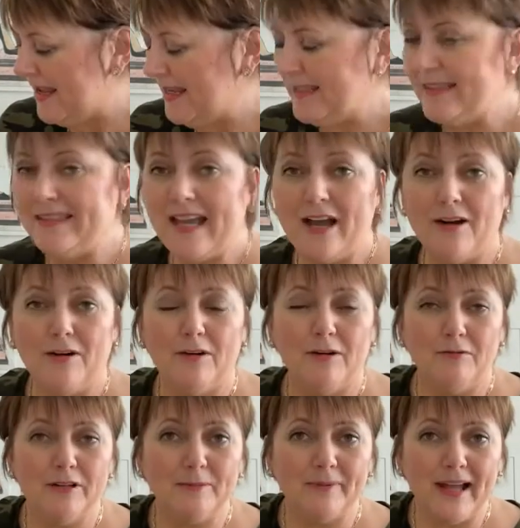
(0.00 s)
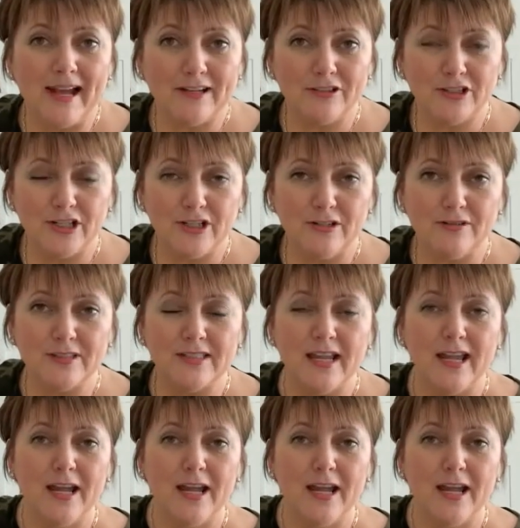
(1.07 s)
So with black shoes